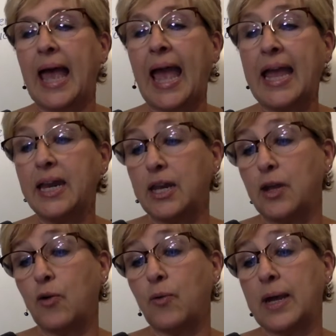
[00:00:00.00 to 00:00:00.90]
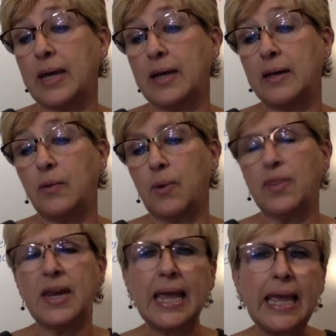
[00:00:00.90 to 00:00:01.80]
Andy grinned with
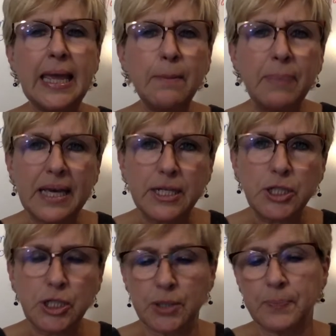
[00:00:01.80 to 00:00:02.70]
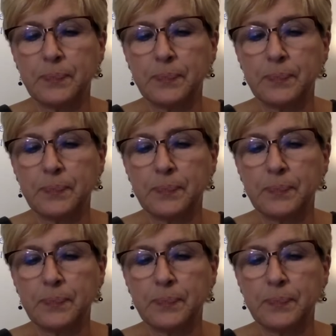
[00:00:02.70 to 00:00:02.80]
an impishness